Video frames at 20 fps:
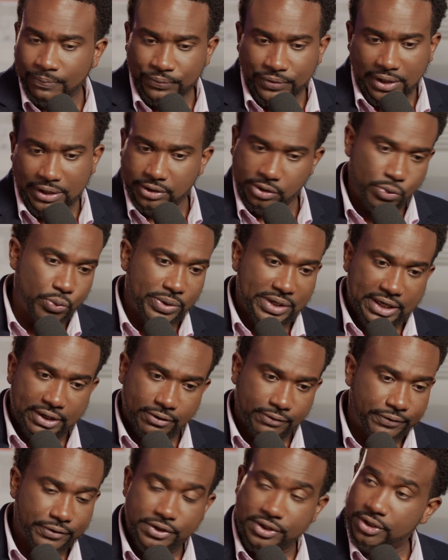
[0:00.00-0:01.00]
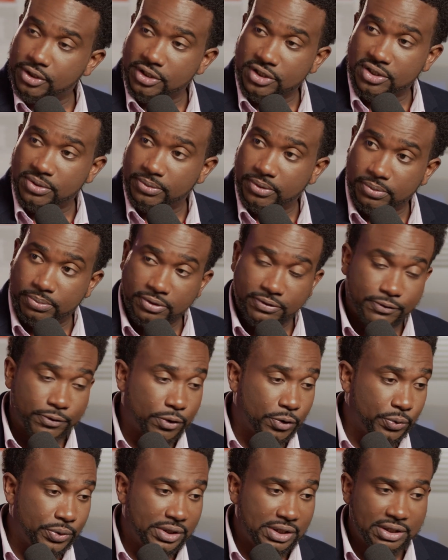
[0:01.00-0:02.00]
You know, we had our first customer
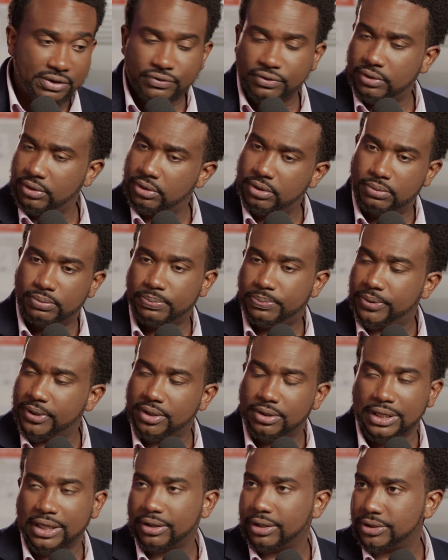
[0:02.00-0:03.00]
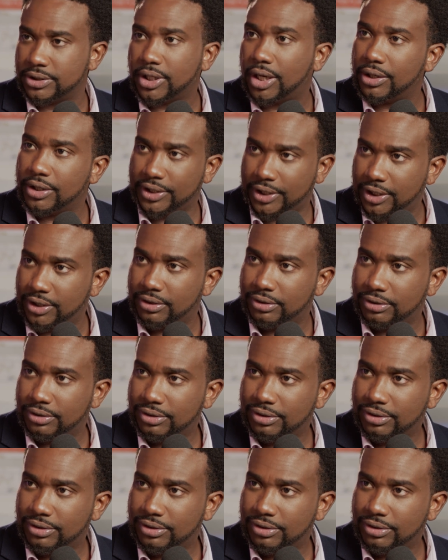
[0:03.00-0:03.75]
before we even put like a dollar in.